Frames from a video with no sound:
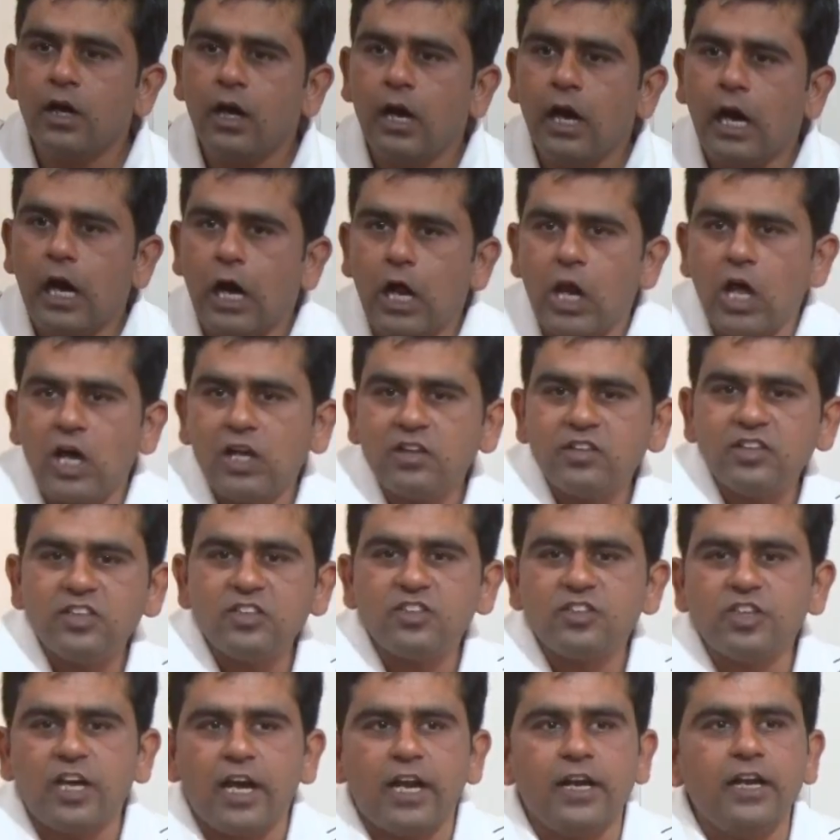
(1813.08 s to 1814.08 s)
Along this
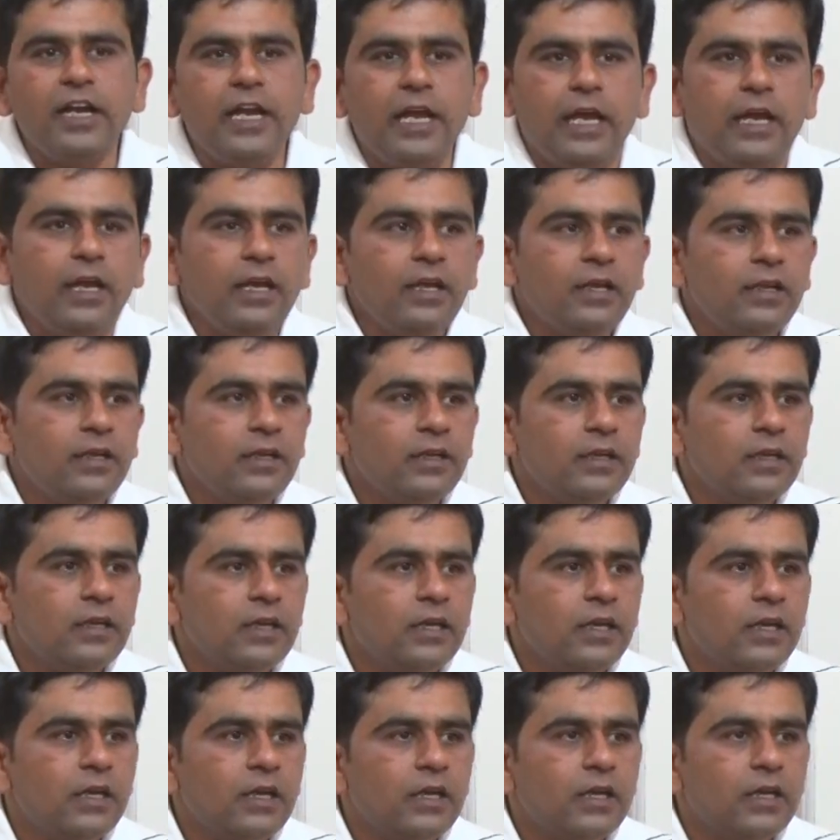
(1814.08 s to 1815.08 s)
journey,
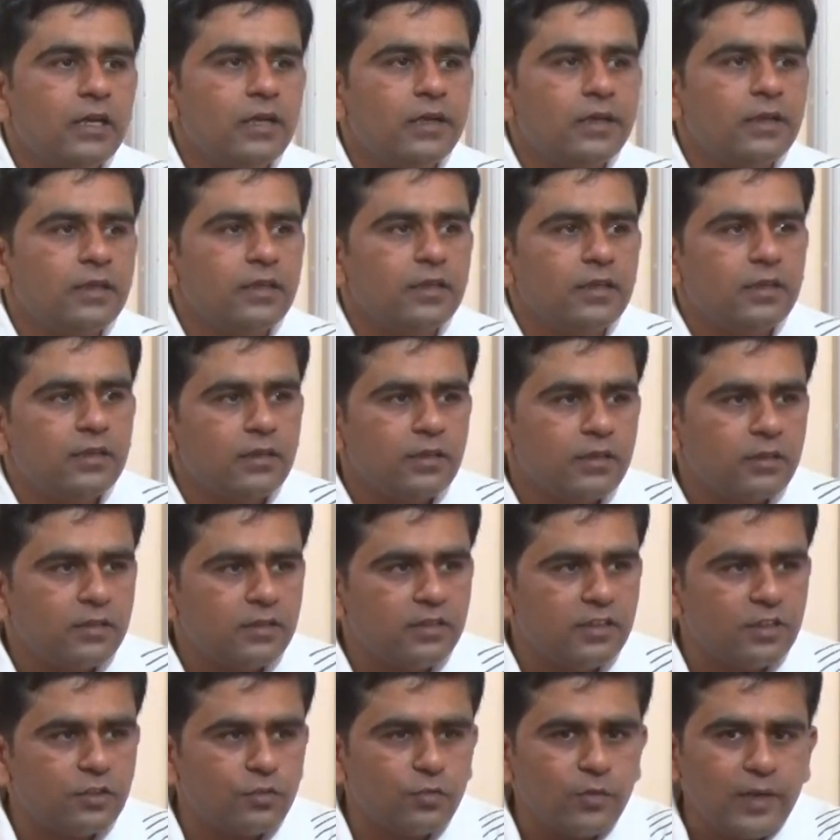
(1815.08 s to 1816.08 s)

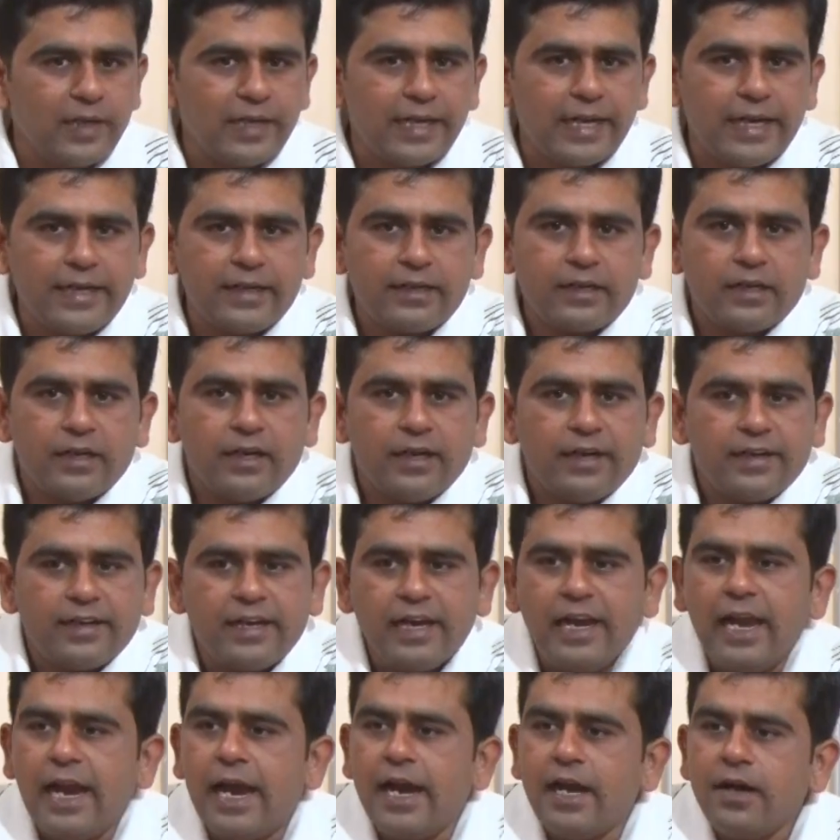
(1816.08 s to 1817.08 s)
this will get
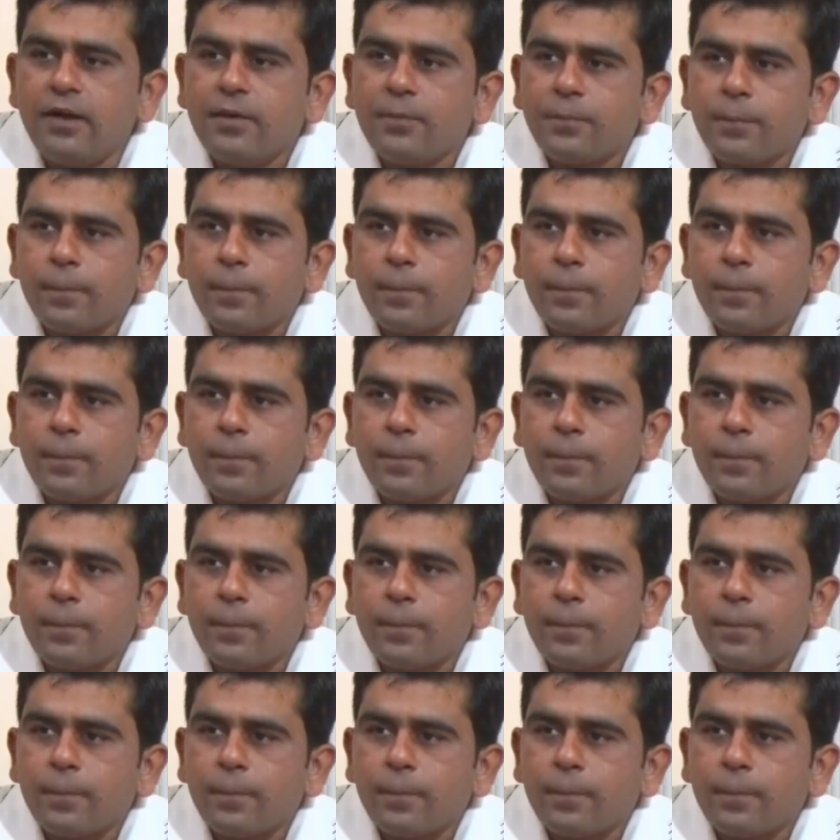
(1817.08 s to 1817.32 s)
delayed